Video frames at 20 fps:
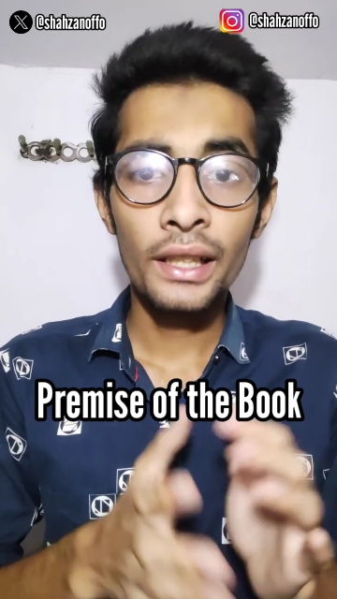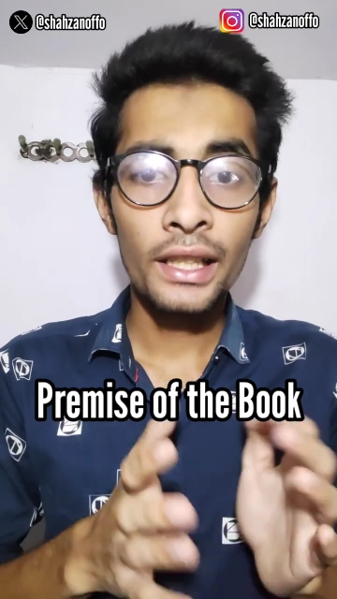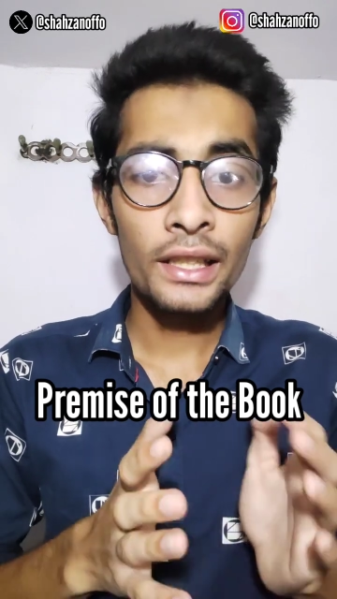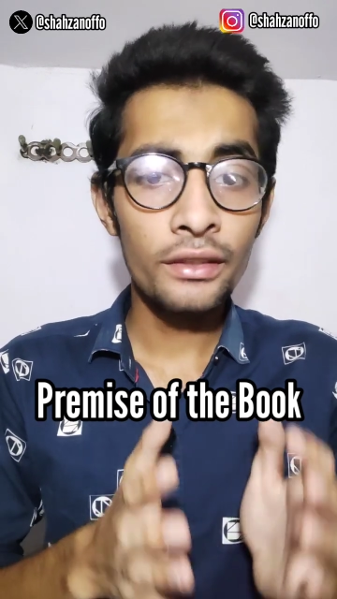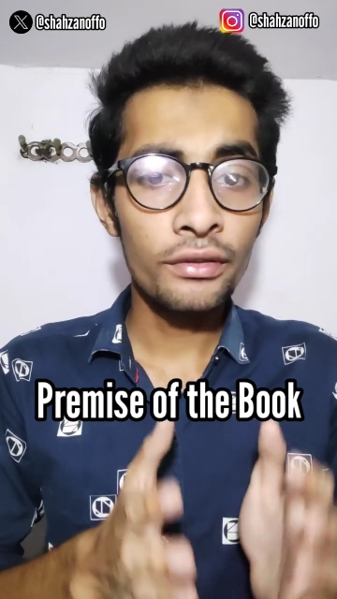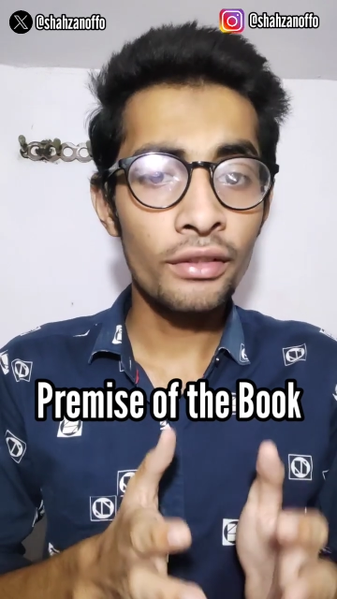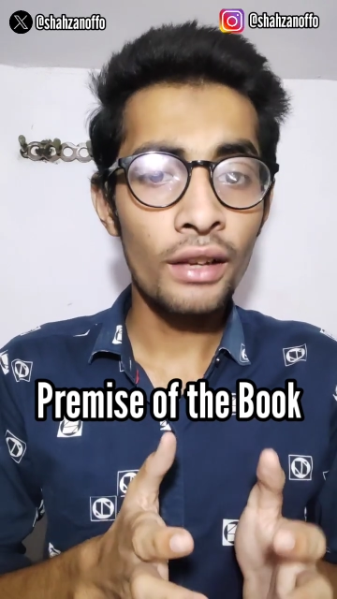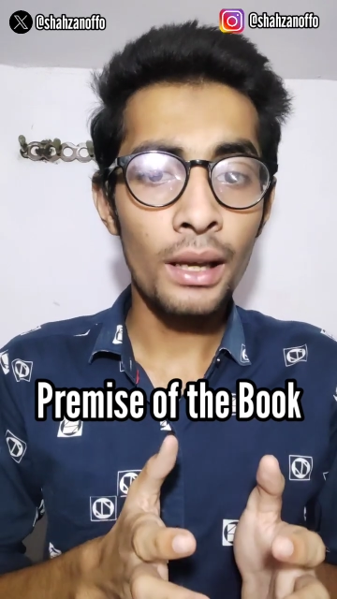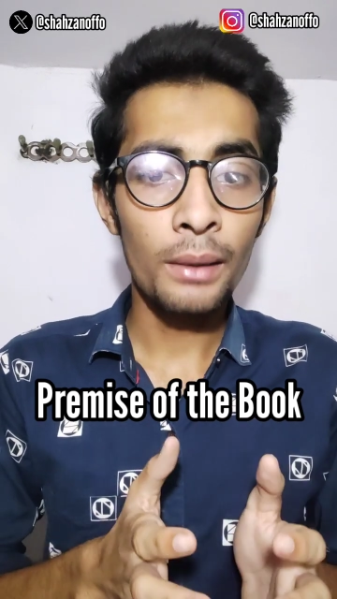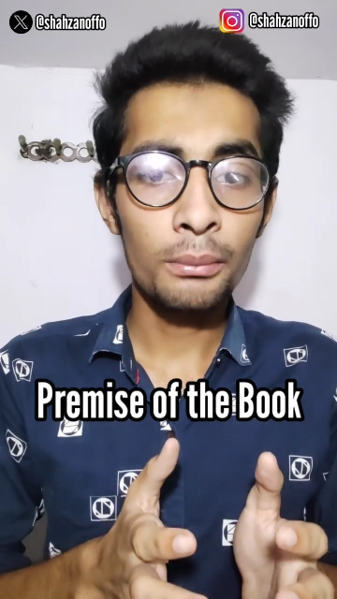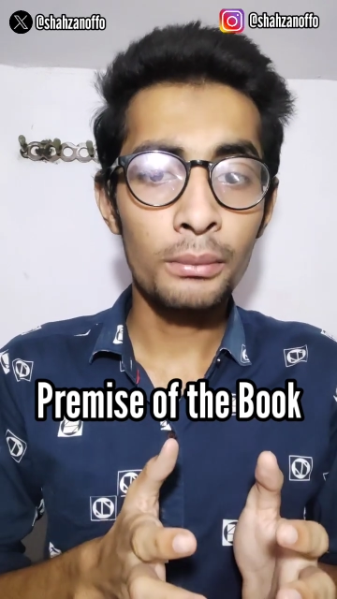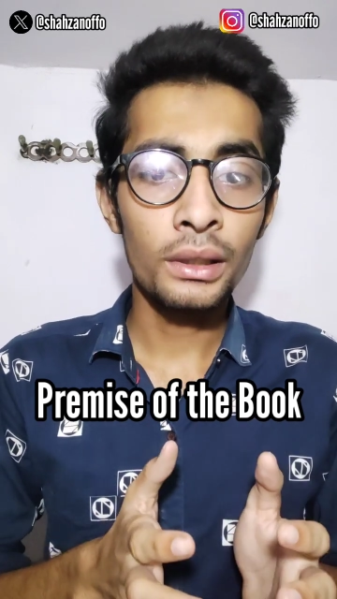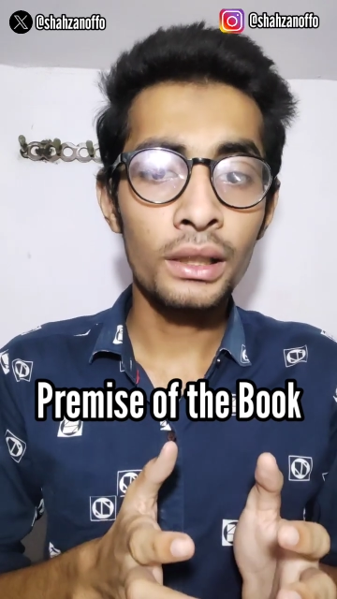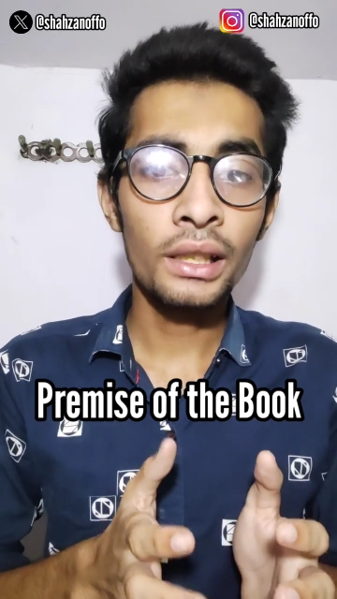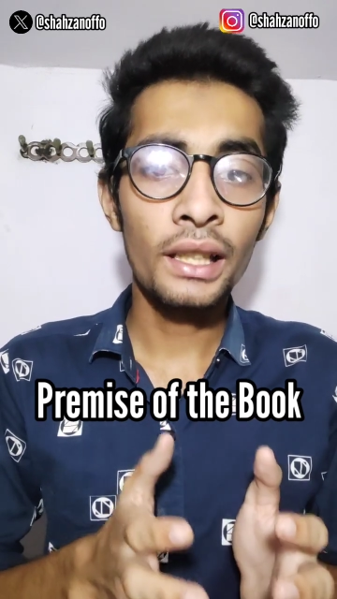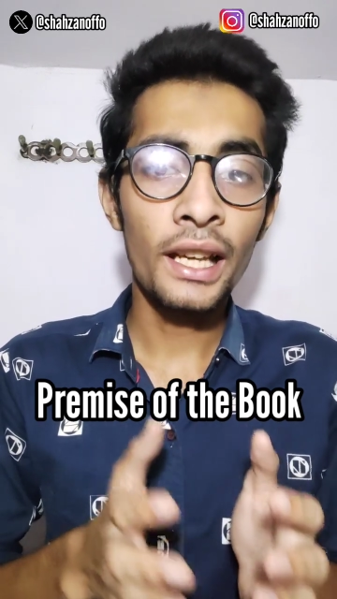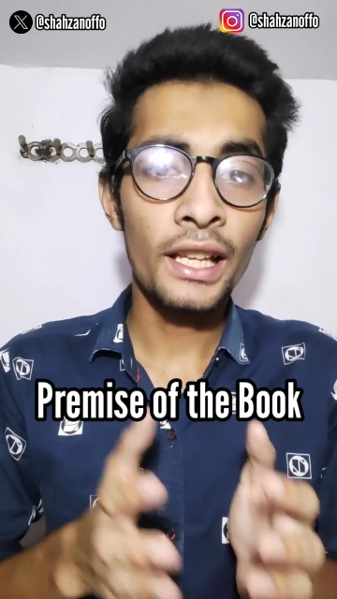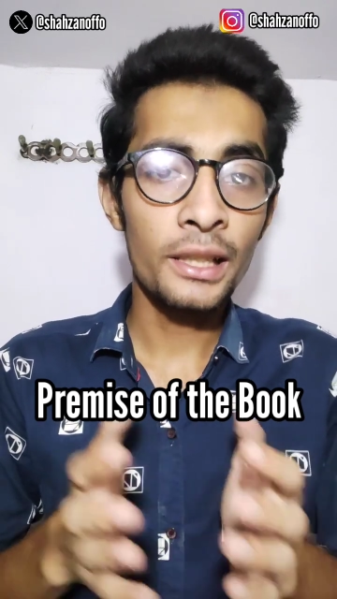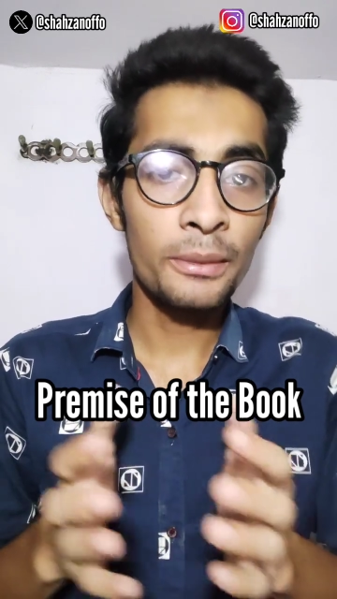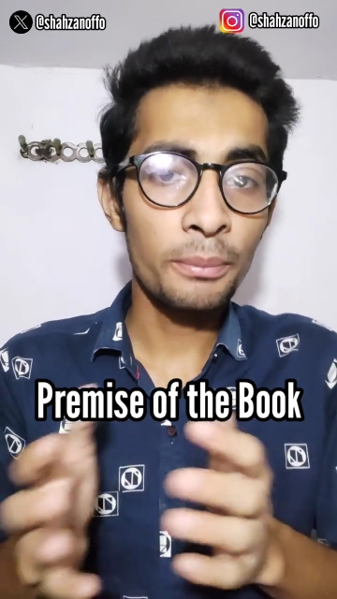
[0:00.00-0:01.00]
his
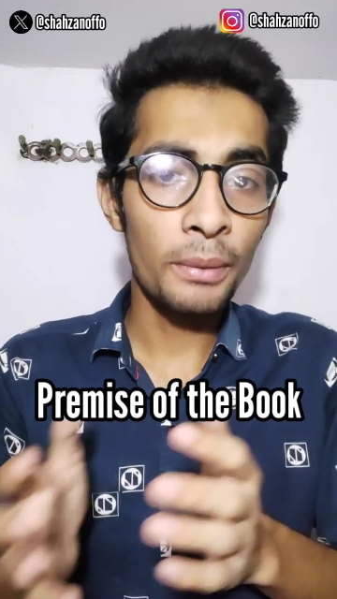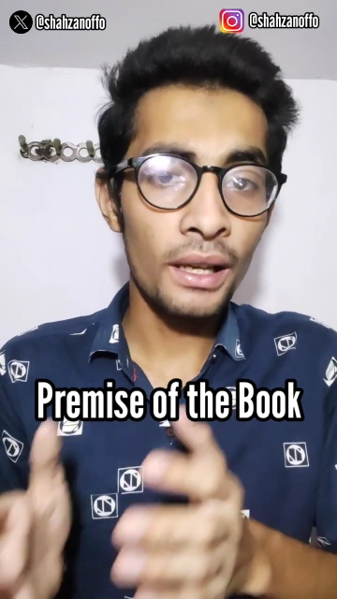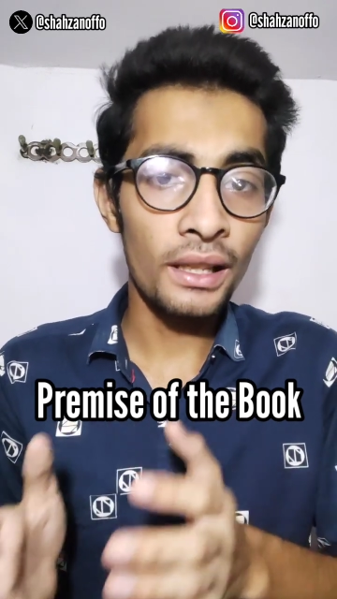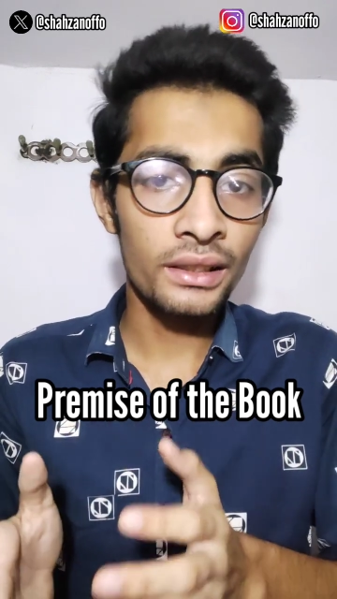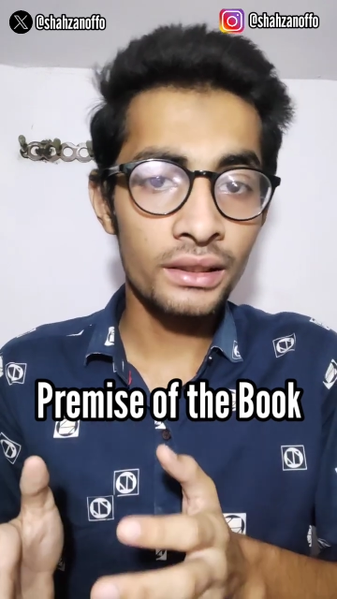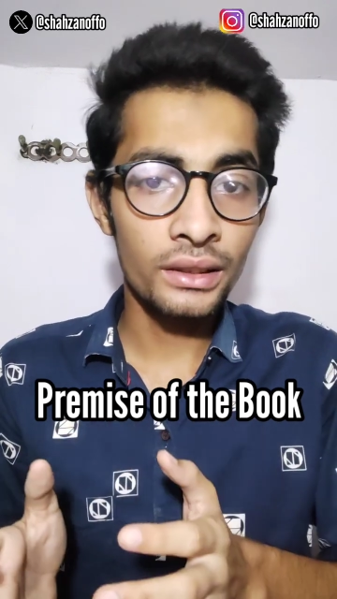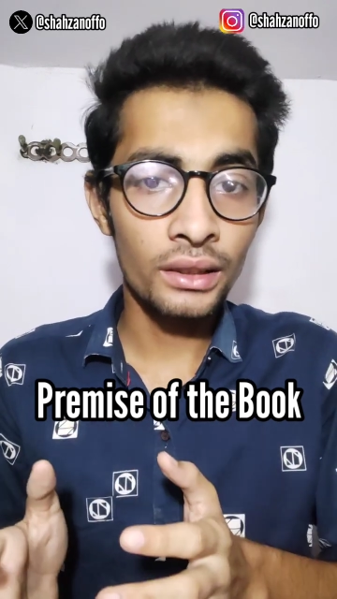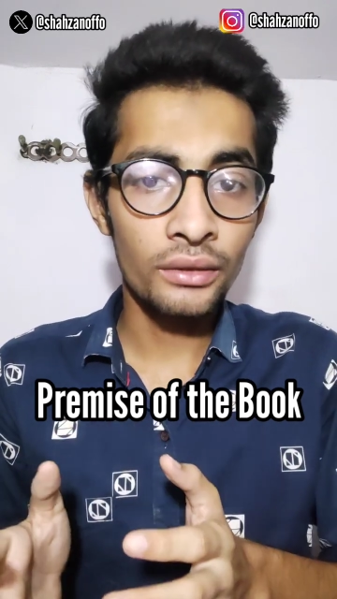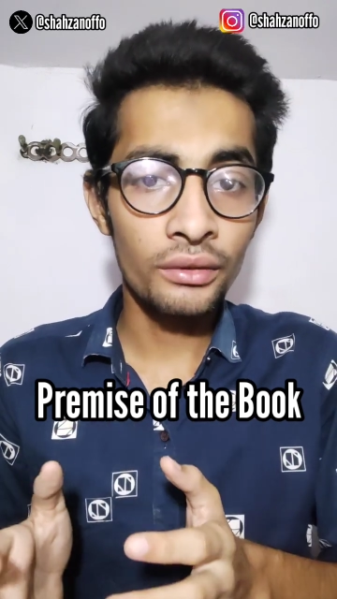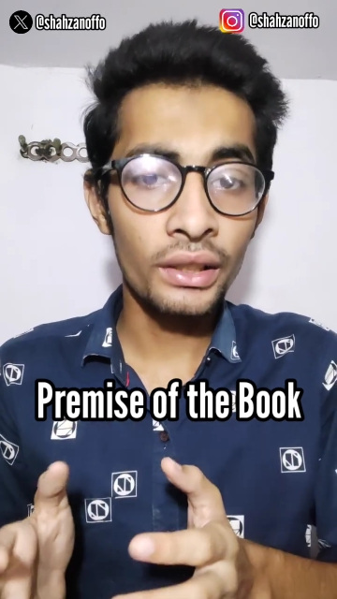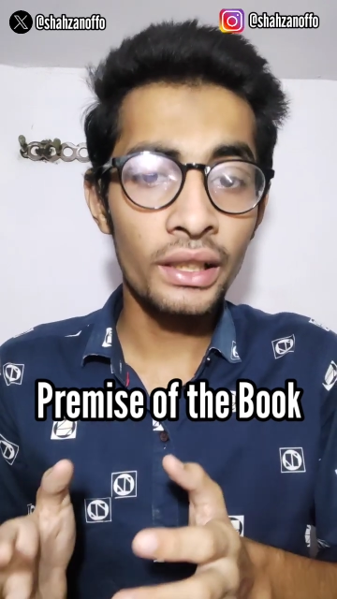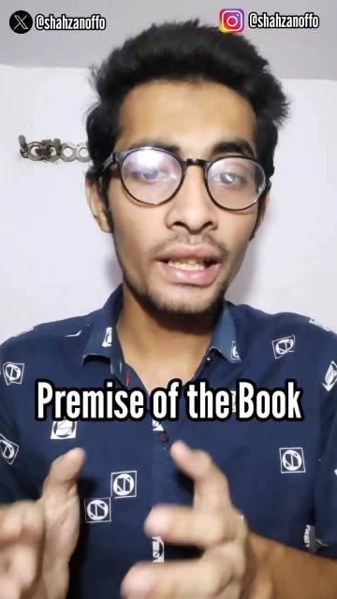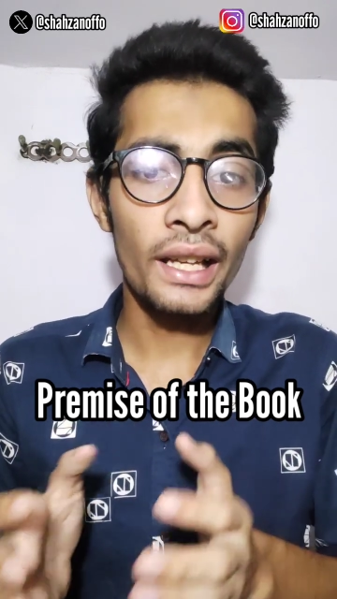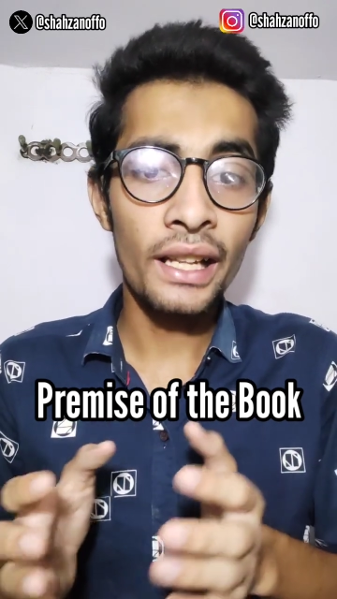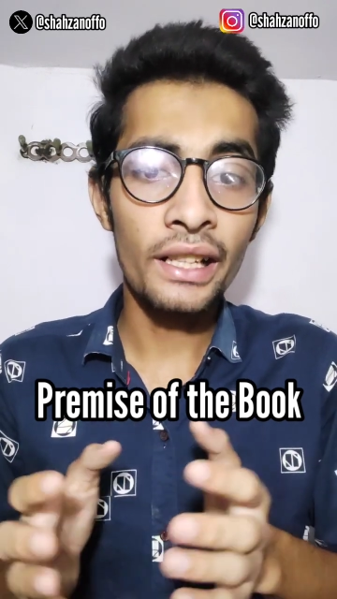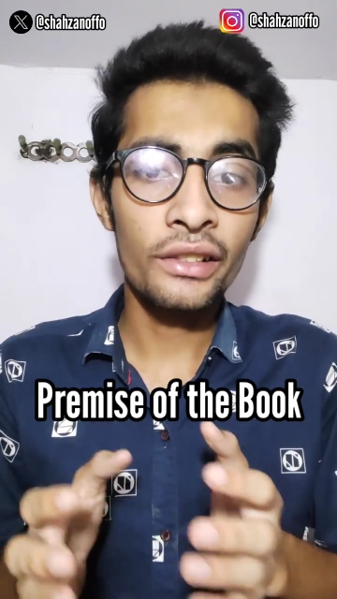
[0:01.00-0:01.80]
family has passed away